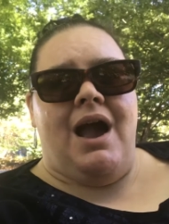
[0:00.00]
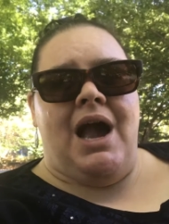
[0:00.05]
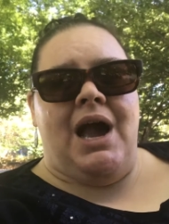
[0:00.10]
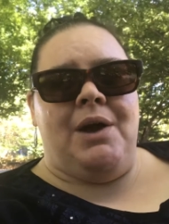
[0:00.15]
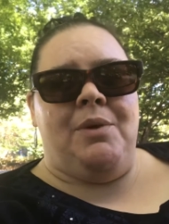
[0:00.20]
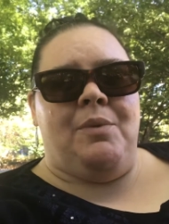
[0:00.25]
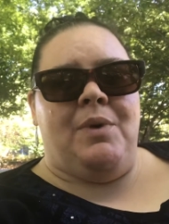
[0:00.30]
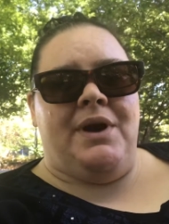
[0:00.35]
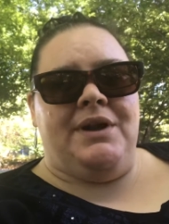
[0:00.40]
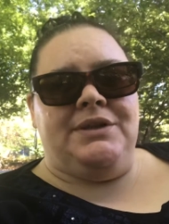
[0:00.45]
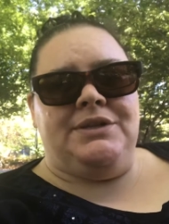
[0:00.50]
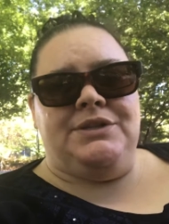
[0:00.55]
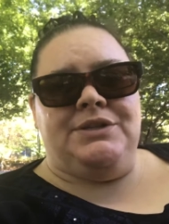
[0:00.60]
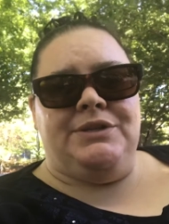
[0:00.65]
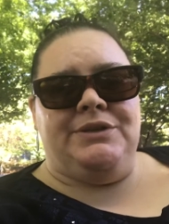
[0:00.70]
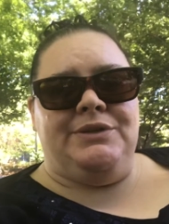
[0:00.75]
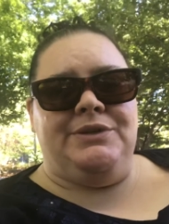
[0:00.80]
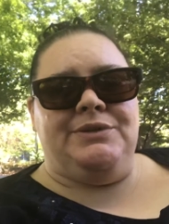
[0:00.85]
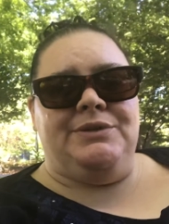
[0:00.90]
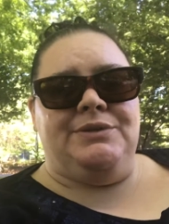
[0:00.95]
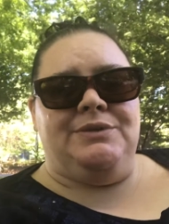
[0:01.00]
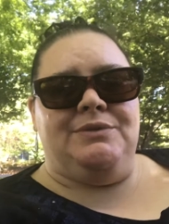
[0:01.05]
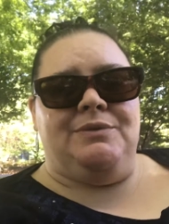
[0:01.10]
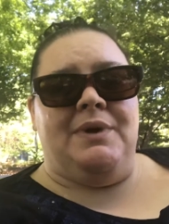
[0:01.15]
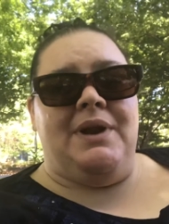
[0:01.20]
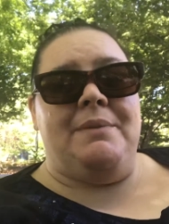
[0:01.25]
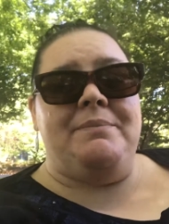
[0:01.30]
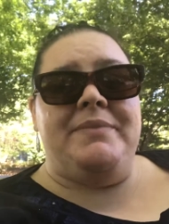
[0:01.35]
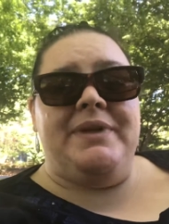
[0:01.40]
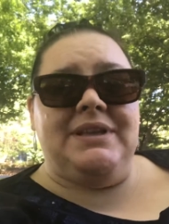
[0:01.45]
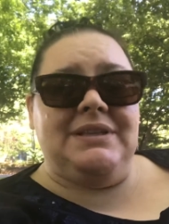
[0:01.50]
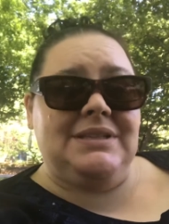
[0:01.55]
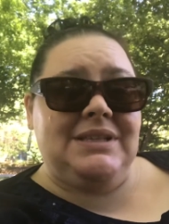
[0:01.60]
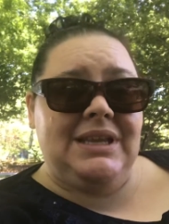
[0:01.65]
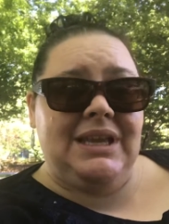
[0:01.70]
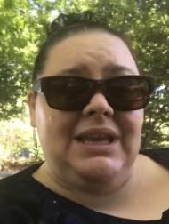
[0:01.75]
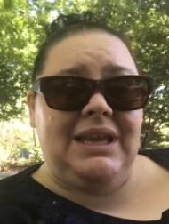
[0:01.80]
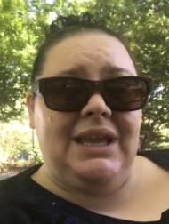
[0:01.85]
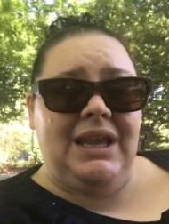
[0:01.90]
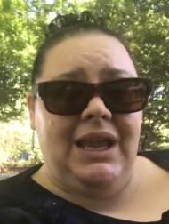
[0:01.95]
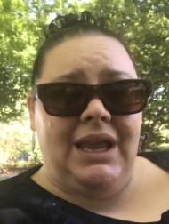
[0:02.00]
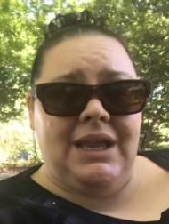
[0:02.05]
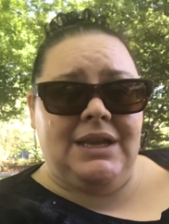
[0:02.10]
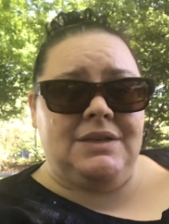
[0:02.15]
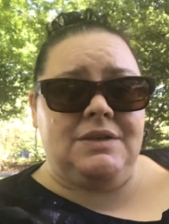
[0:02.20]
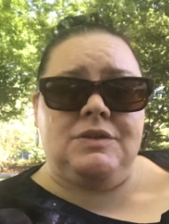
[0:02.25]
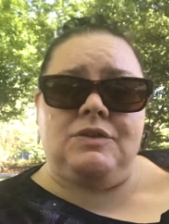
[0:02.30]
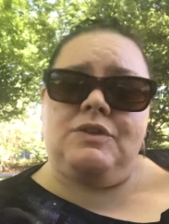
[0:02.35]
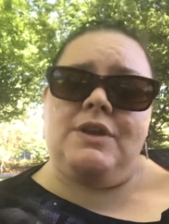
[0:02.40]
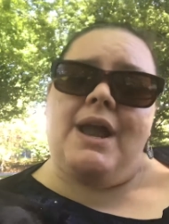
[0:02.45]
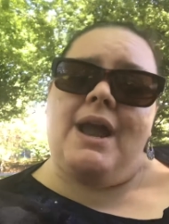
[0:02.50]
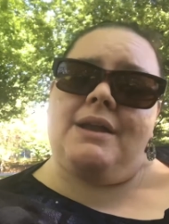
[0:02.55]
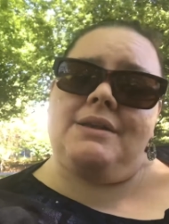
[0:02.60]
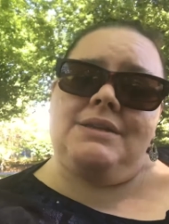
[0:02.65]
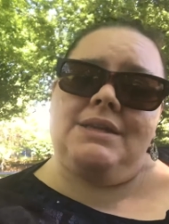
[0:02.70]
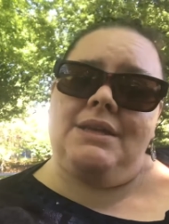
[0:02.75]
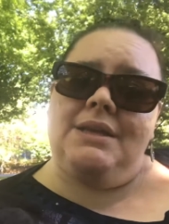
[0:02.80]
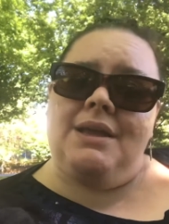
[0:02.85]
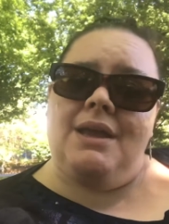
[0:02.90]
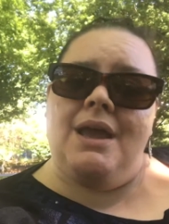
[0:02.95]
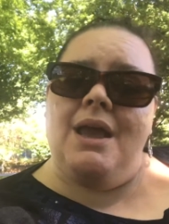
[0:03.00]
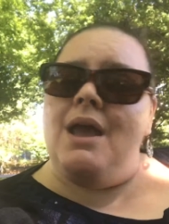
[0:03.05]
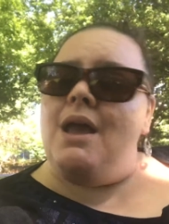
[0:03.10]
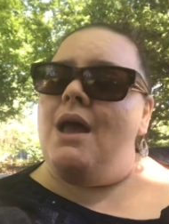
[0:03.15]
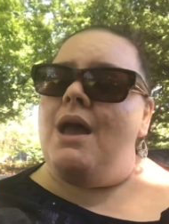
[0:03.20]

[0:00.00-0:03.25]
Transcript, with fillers: I want to, when I'm busy and distracted,